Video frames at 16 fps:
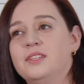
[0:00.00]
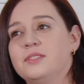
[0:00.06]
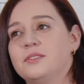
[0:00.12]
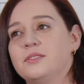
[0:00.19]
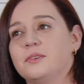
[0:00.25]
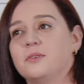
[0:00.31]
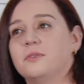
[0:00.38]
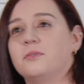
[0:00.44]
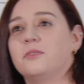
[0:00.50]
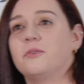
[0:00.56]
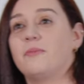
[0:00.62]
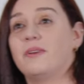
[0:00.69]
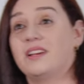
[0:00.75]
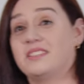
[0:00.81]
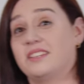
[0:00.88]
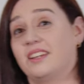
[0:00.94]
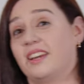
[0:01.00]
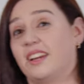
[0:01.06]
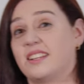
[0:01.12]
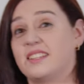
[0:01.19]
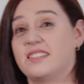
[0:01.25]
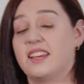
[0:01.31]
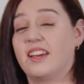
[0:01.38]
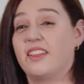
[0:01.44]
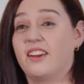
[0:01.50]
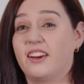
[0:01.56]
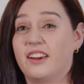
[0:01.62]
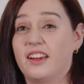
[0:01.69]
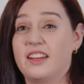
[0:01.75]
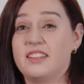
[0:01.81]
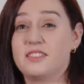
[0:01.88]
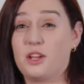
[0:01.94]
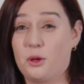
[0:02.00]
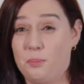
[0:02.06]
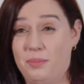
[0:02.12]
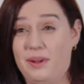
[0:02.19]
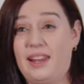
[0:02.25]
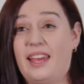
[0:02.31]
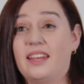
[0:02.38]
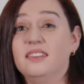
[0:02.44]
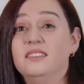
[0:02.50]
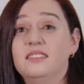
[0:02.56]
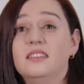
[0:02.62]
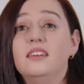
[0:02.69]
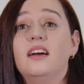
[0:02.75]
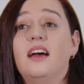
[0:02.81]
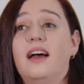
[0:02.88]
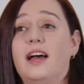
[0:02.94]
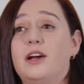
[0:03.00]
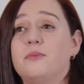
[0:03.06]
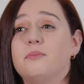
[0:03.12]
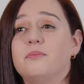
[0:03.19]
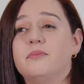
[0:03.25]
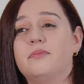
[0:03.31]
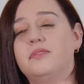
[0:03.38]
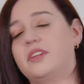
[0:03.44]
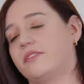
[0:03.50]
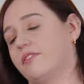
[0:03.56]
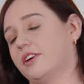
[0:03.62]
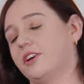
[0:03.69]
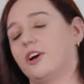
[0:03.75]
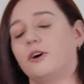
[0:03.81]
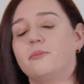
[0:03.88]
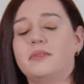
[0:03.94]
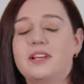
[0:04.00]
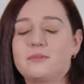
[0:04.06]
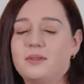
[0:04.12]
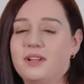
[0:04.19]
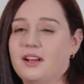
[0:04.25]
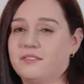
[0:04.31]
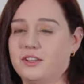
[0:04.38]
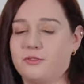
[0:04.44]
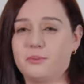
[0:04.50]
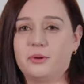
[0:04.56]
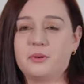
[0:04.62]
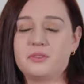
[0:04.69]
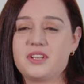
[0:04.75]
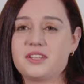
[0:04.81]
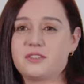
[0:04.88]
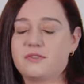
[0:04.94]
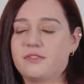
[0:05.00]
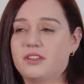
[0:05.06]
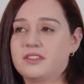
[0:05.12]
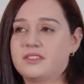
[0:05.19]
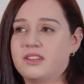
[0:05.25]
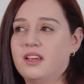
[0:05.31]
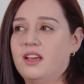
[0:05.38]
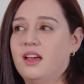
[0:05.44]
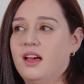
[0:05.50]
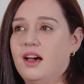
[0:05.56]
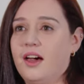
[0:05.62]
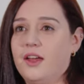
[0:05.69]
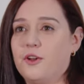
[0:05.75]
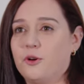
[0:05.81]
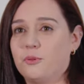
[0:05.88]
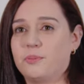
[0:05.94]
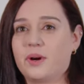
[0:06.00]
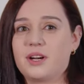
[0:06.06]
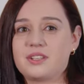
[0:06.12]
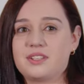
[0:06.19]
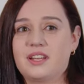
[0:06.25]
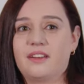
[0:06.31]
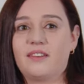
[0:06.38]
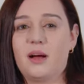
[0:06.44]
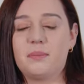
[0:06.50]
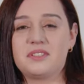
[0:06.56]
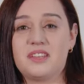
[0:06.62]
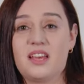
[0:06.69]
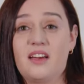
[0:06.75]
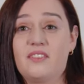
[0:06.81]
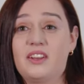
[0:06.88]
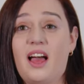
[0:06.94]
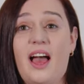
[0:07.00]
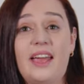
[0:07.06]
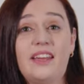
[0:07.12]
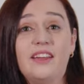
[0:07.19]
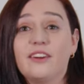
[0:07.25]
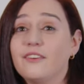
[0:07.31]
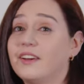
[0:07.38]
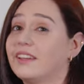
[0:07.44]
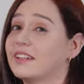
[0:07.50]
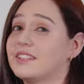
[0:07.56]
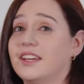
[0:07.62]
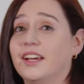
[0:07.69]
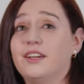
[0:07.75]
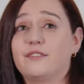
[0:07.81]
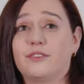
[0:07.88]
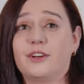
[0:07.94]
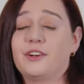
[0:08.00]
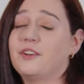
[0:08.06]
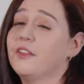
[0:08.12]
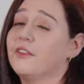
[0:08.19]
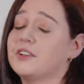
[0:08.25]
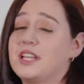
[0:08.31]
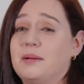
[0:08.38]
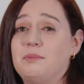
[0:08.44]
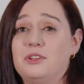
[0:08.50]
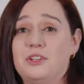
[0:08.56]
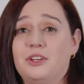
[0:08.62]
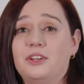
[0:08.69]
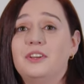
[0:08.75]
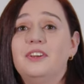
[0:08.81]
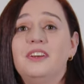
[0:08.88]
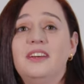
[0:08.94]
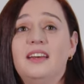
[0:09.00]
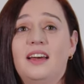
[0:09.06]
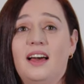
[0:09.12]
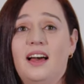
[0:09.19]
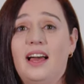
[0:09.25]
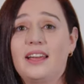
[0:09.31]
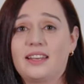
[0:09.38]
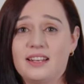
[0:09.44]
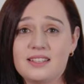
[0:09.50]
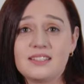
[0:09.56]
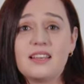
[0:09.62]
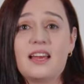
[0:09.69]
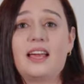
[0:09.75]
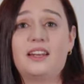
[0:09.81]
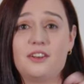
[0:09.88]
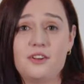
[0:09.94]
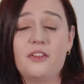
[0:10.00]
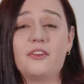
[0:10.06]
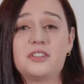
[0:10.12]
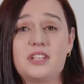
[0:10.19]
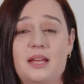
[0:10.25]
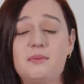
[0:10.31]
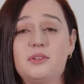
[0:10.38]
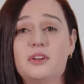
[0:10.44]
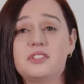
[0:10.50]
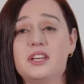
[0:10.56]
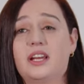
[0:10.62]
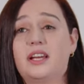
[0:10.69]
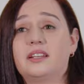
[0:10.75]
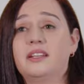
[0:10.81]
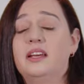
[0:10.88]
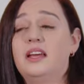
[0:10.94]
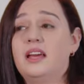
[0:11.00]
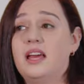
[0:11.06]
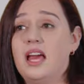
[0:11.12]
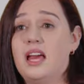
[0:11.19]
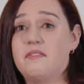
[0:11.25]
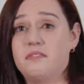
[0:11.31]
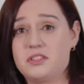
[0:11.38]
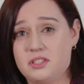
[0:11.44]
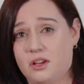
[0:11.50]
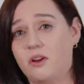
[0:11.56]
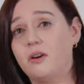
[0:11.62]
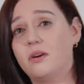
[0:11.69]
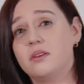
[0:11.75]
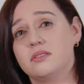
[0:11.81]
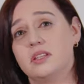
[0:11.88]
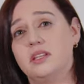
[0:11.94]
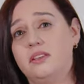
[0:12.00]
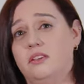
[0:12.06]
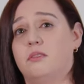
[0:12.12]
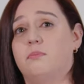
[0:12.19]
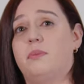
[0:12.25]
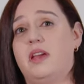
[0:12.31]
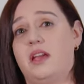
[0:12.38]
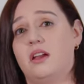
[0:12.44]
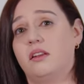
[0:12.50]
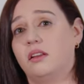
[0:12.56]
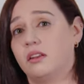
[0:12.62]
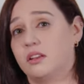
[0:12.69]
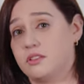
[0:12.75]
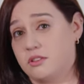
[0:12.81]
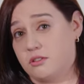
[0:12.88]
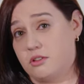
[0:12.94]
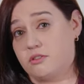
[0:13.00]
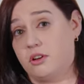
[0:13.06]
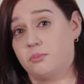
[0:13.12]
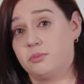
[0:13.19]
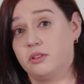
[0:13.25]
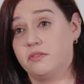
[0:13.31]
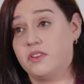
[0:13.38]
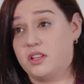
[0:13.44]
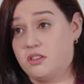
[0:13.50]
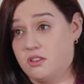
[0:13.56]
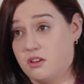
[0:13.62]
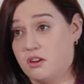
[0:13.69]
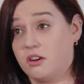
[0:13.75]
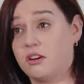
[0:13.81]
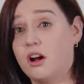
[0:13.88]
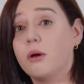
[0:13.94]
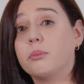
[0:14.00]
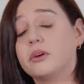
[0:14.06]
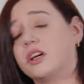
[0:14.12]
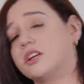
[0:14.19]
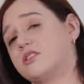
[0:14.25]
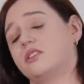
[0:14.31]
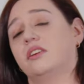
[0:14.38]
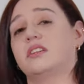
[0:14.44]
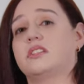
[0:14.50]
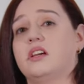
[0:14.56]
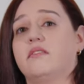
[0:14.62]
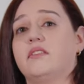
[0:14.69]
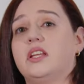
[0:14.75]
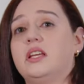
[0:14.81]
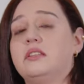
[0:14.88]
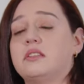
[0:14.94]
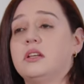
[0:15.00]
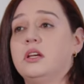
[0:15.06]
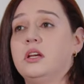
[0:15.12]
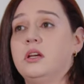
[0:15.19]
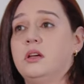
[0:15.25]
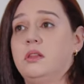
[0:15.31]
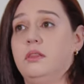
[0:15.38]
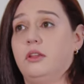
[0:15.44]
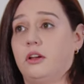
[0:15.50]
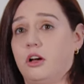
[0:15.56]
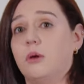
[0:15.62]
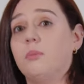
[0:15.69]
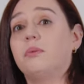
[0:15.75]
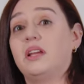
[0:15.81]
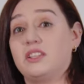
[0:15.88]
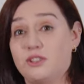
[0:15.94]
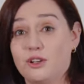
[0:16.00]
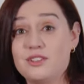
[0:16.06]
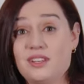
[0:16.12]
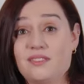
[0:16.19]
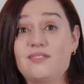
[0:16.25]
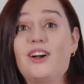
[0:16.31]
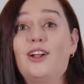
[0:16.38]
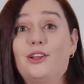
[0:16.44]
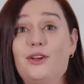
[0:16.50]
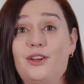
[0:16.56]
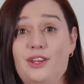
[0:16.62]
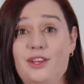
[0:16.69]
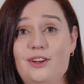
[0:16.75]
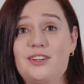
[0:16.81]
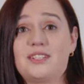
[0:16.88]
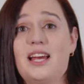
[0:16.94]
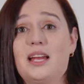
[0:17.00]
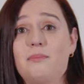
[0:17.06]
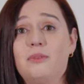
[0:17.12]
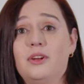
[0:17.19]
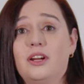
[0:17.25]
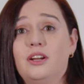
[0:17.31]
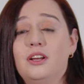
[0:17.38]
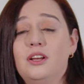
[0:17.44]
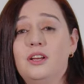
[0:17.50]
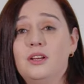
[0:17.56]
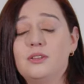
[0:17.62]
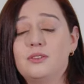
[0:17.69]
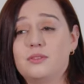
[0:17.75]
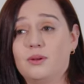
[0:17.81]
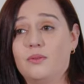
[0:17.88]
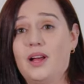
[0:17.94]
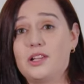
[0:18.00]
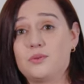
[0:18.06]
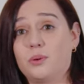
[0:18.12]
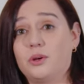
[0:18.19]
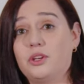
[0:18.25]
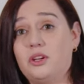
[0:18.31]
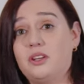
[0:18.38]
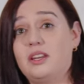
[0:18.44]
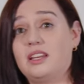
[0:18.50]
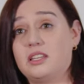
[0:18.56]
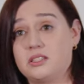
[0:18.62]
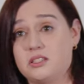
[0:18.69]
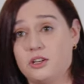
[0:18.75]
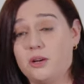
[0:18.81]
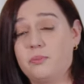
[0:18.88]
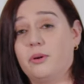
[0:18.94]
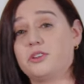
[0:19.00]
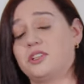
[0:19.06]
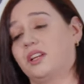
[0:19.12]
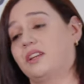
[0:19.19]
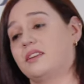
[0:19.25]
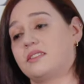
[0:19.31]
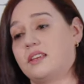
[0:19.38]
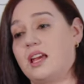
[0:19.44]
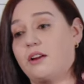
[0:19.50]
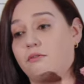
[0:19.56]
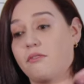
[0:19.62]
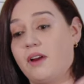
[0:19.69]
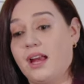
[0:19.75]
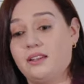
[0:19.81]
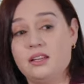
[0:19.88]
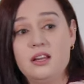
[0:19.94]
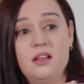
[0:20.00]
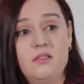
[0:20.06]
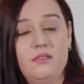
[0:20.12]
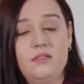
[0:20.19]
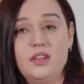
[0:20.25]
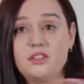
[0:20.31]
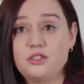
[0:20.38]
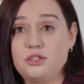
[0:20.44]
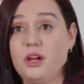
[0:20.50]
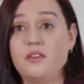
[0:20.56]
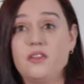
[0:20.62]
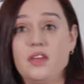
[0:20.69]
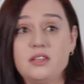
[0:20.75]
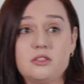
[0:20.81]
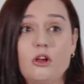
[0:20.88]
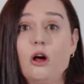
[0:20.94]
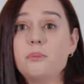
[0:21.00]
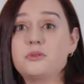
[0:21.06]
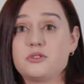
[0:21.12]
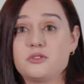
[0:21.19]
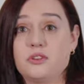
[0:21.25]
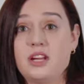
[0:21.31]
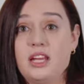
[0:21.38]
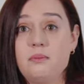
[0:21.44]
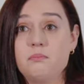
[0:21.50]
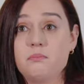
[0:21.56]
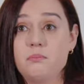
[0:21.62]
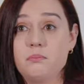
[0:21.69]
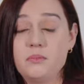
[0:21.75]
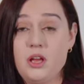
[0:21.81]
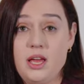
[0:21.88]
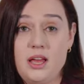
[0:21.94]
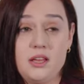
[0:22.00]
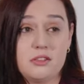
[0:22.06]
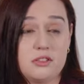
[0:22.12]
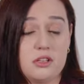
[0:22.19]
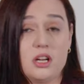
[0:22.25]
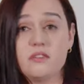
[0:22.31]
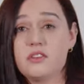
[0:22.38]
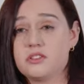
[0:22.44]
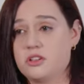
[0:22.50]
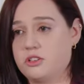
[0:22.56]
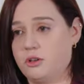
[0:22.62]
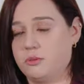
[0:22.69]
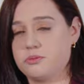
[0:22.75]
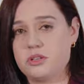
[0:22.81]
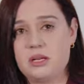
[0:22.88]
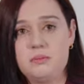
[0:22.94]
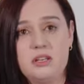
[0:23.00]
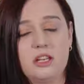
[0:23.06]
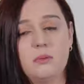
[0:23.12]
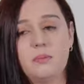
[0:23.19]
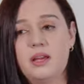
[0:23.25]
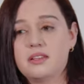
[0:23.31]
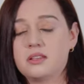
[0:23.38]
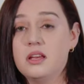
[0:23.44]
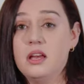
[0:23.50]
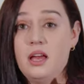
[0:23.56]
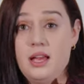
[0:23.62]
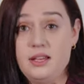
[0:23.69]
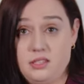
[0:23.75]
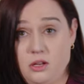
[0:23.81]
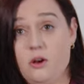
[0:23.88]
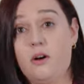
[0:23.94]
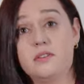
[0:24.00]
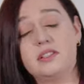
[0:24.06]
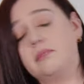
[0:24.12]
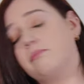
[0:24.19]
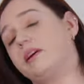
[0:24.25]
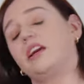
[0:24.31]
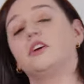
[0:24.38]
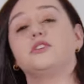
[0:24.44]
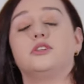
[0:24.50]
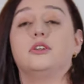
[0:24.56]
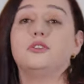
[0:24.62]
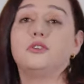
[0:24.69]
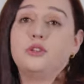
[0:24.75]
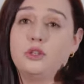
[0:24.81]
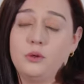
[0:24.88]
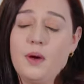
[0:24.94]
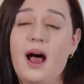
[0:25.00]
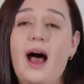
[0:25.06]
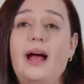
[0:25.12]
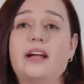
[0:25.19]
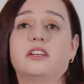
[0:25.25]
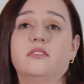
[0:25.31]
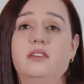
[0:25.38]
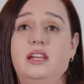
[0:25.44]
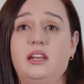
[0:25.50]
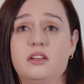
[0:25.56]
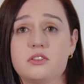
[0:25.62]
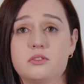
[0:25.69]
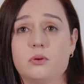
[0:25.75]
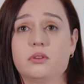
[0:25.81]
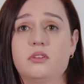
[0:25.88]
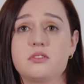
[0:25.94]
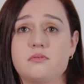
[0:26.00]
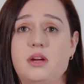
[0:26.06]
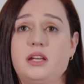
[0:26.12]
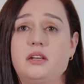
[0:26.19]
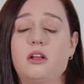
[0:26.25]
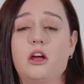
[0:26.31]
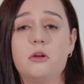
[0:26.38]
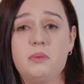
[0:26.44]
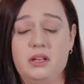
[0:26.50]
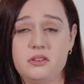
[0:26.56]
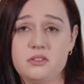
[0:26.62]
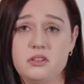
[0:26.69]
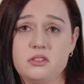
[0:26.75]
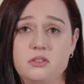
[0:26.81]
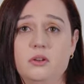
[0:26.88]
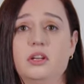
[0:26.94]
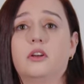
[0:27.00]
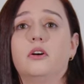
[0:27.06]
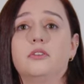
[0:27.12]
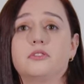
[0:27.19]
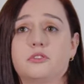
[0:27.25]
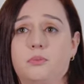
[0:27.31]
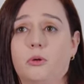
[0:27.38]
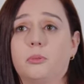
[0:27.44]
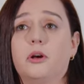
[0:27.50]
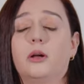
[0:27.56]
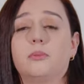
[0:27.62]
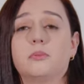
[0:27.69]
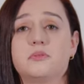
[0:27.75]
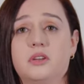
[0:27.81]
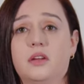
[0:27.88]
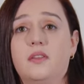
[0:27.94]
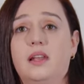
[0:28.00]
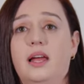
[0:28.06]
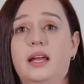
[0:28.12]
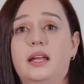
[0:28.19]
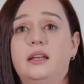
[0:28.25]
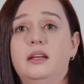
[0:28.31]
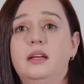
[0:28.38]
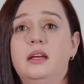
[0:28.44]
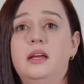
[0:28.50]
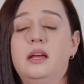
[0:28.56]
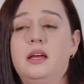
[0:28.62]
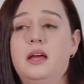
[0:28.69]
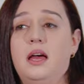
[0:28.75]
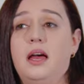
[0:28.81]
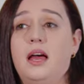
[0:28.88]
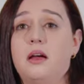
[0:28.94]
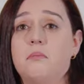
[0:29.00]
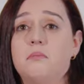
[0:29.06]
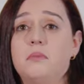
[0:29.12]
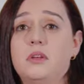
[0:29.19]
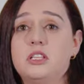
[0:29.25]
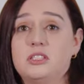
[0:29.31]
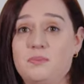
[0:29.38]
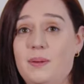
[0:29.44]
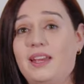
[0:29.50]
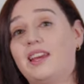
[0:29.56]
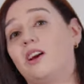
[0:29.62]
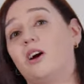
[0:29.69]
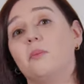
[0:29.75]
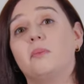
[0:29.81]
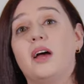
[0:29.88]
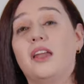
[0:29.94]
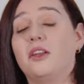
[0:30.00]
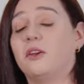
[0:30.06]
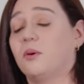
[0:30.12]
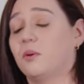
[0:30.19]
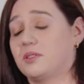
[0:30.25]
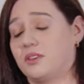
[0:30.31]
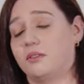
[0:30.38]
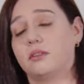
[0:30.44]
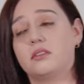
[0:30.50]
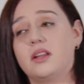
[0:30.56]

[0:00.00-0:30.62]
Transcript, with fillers: so the best thing i can say there is complain um, different companies will have different processes for this. I know personally in Rapid7, I can create a ticket for another team to do. I can assign another team to a ticket. If it's causing you pain and it's disruptive in your operational activities, the company's losing value out of your time there. So that's where you need to start pushing to say, right, this, this upstream uh, service, this upstream database is causing me issues. You actively need to sort this right now because it is going to cause us more problems down the line um, speaking up, and I know it's,